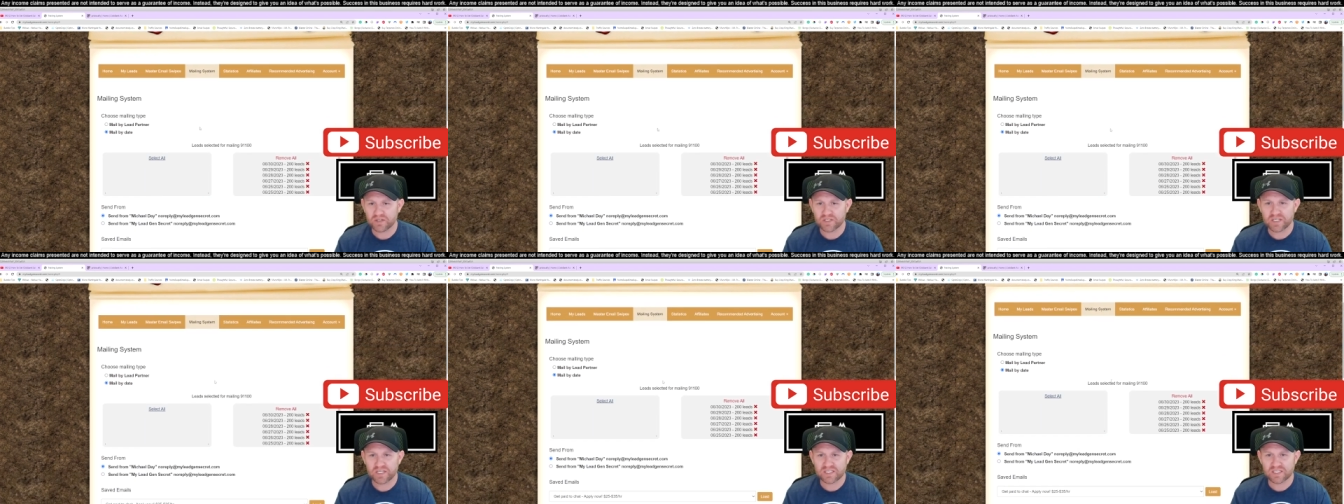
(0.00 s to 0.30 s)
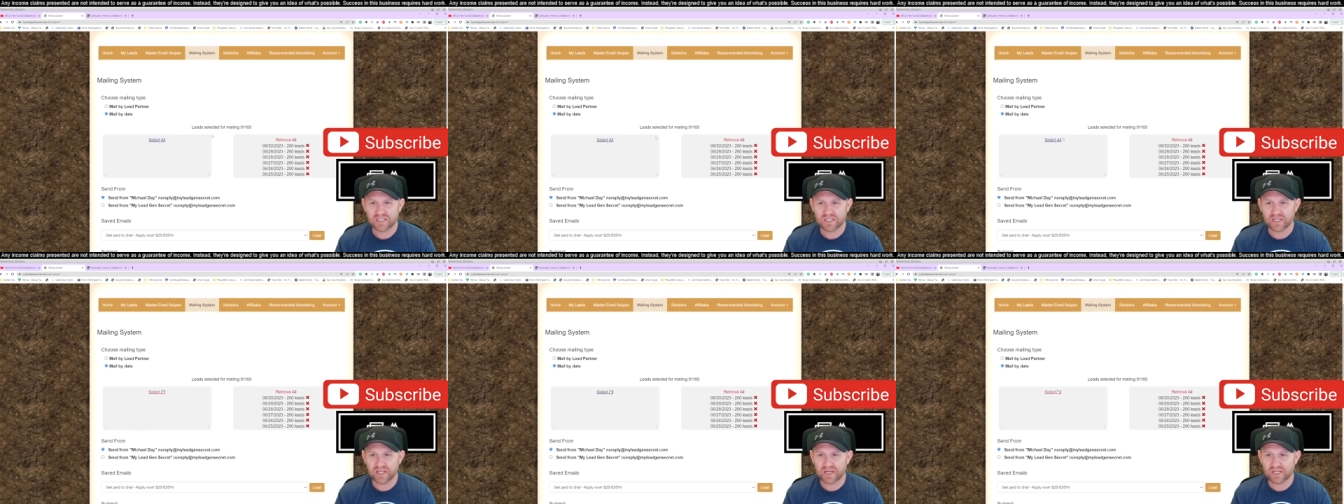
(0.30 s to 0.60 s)
Just hit
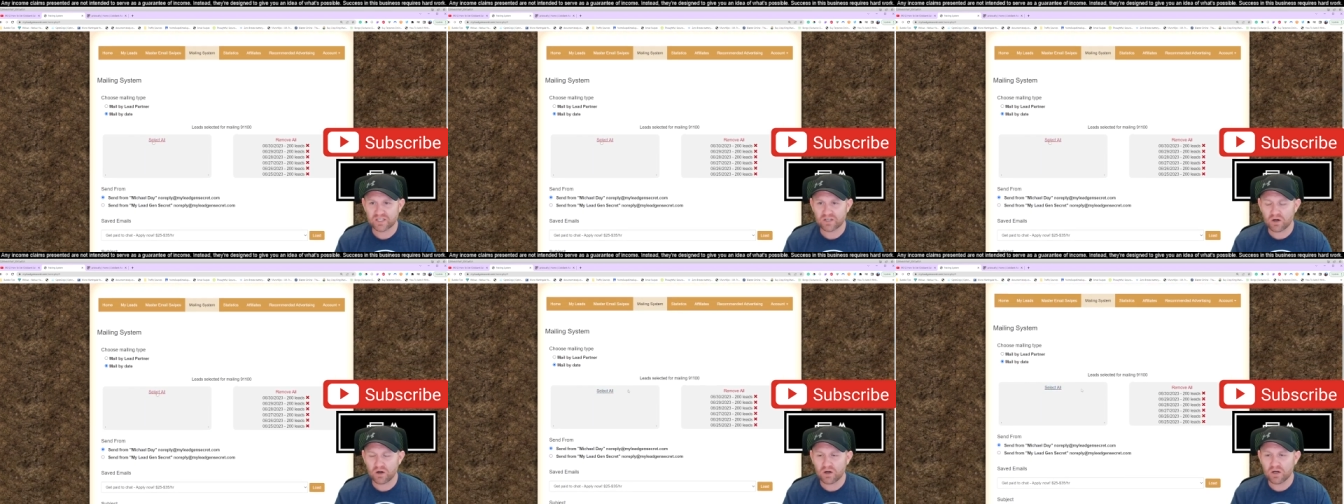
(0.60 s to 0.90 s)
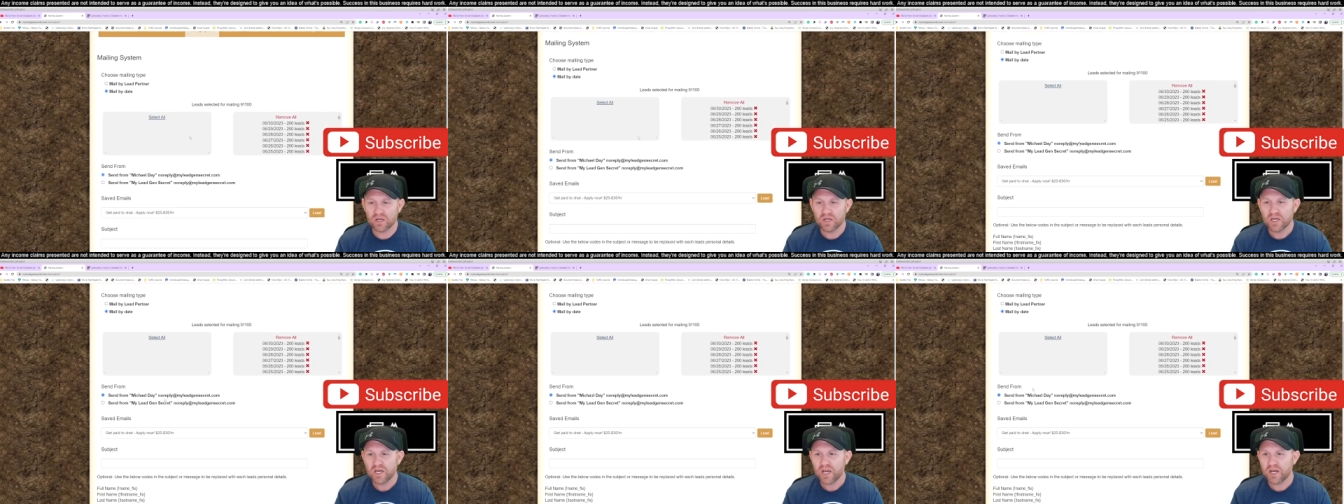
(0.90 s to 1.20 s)
select
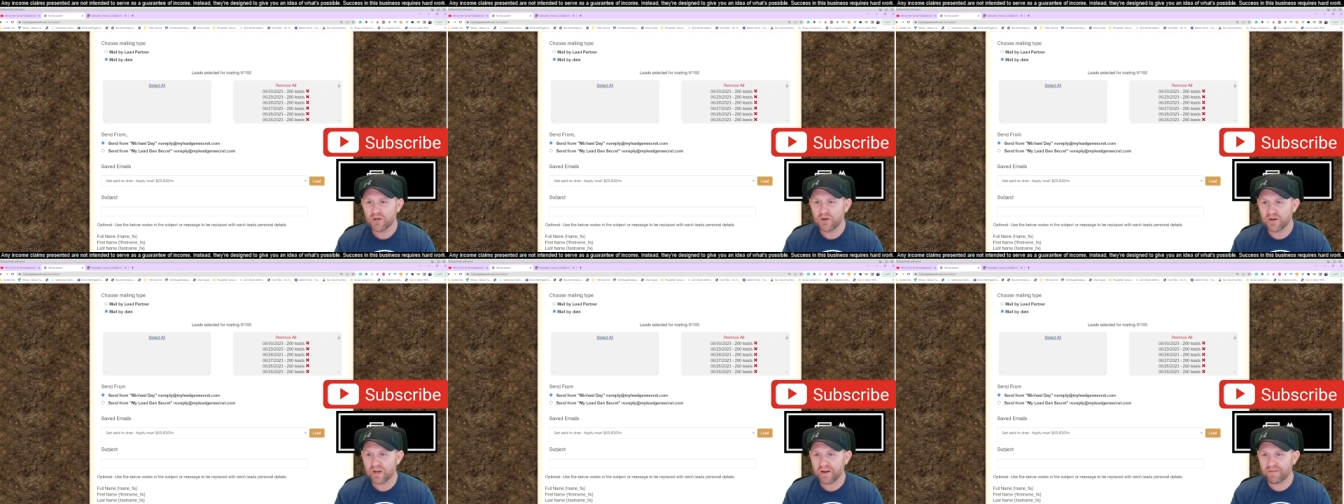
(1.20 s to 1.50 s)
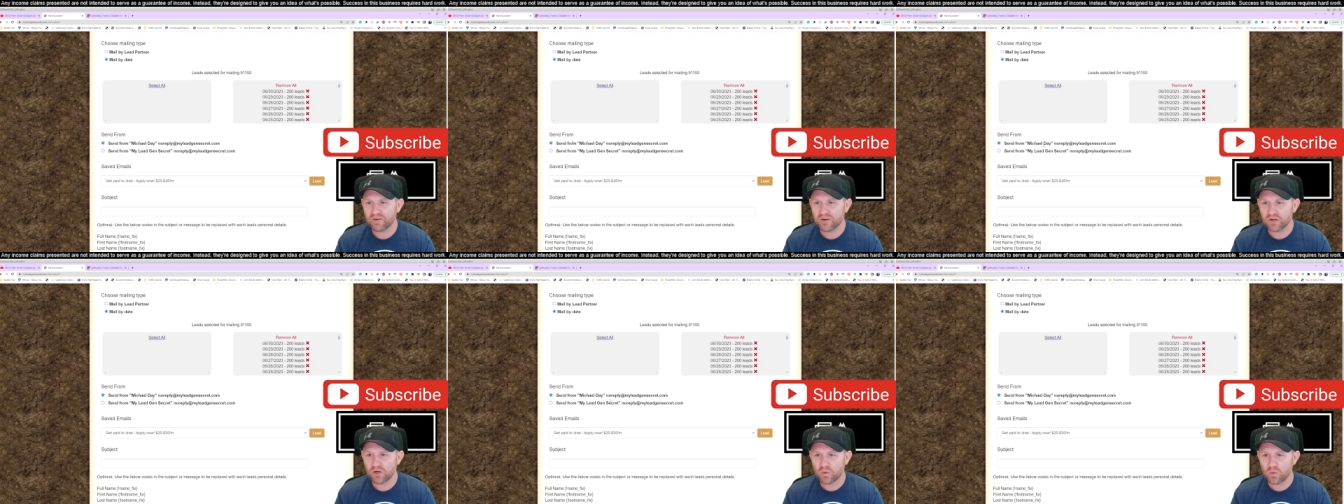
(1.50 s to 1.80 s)
all, and you're
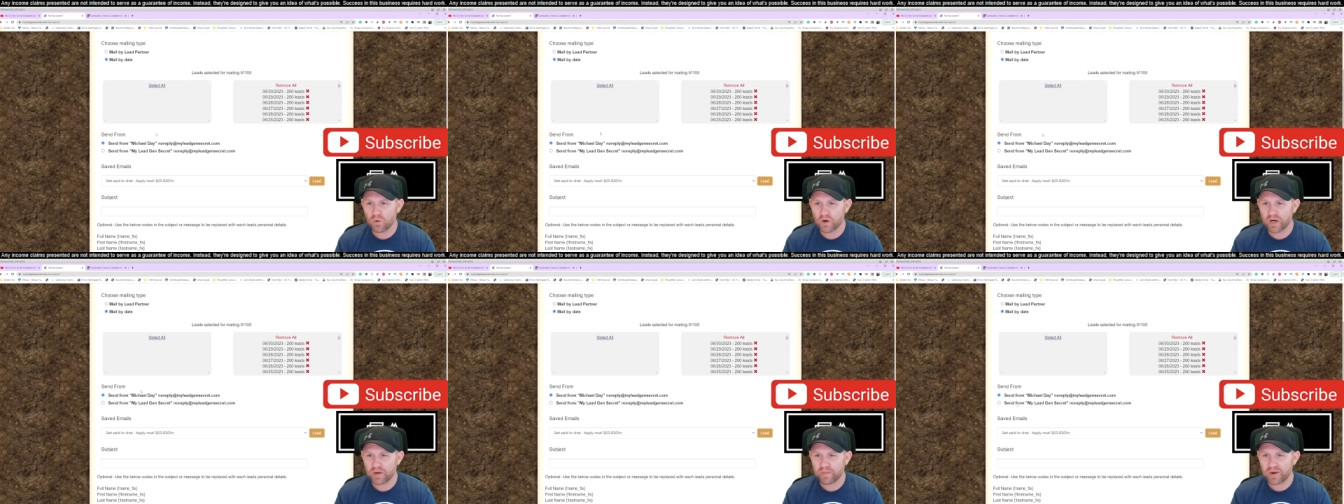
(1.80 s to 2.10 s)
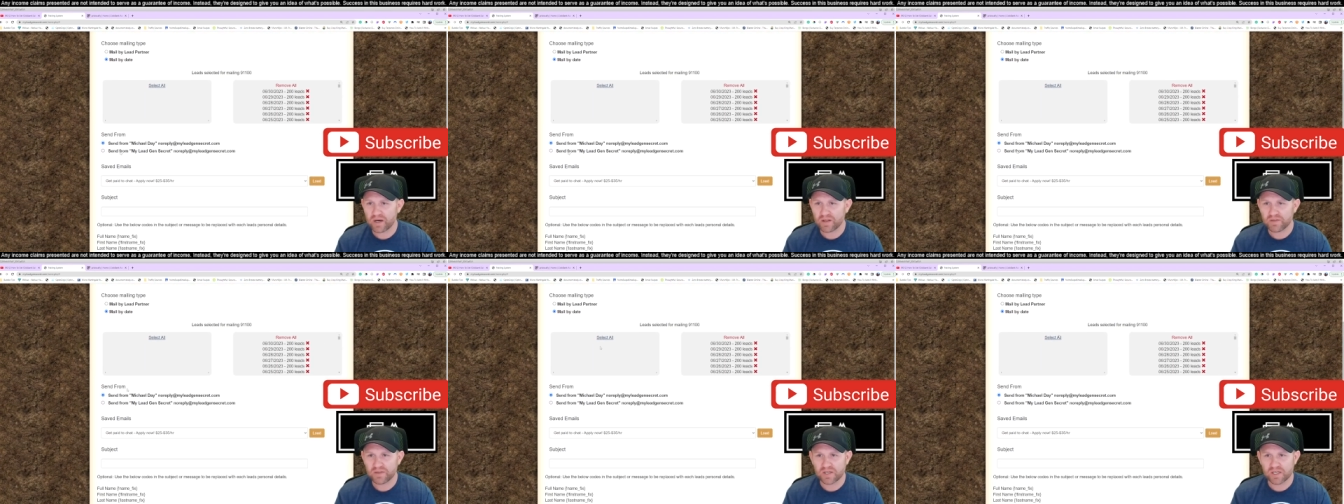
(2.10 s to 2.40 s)
never going to worry
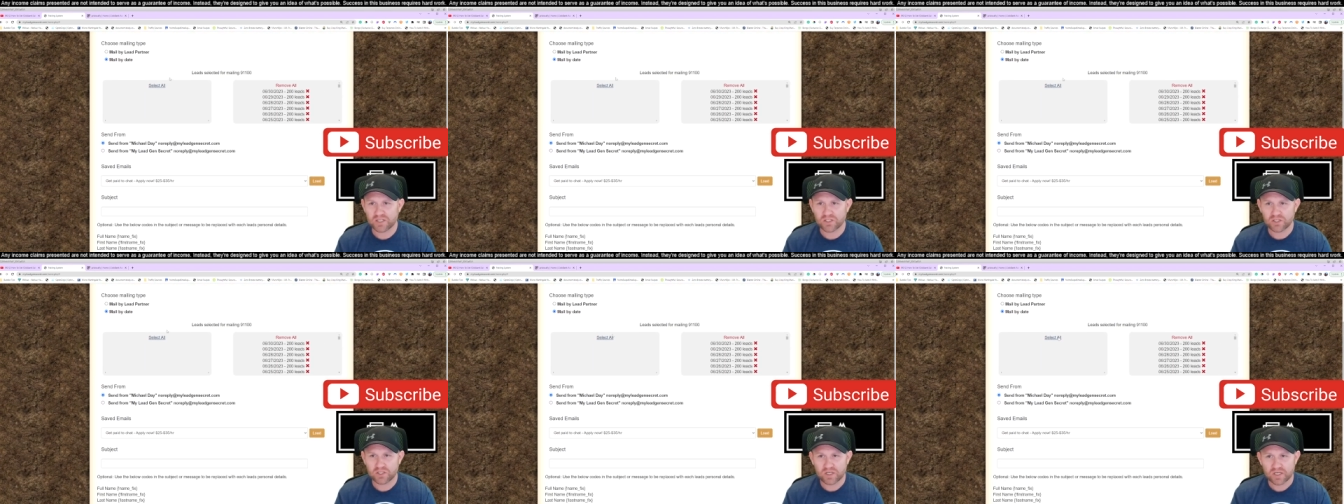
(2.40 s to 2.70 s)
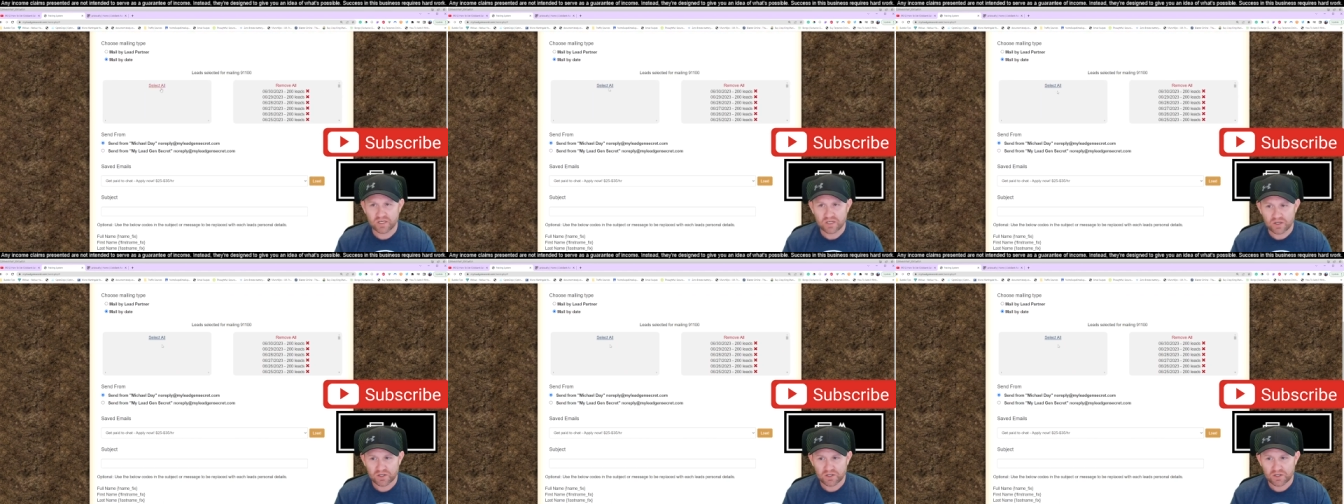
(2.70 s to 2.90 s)
about this.